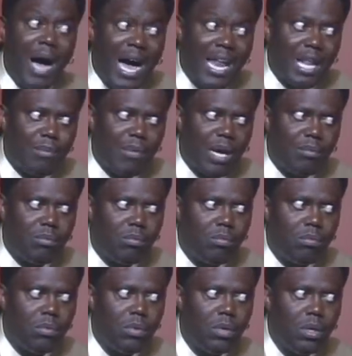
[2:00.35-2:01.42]
hollering, mama.
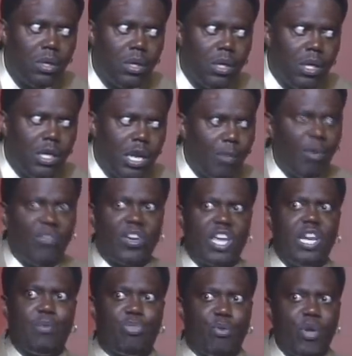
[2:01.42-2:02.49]
That motherfucker
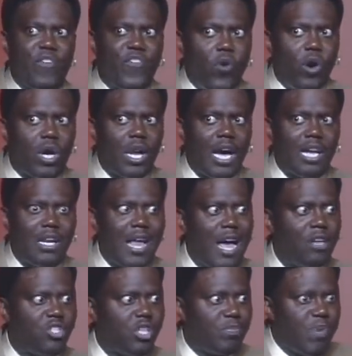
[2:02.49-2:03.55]
get up 3-4 o'clock in the
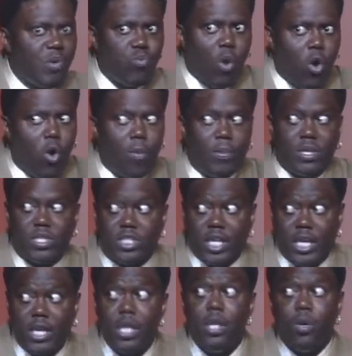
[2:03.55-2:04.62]
house, just be roaming and
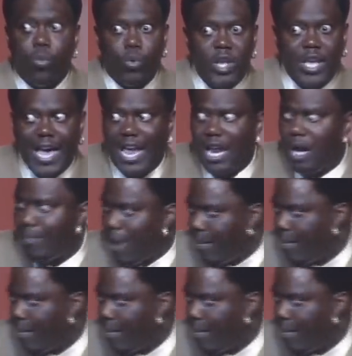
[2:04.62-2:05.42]
shit. When he got up,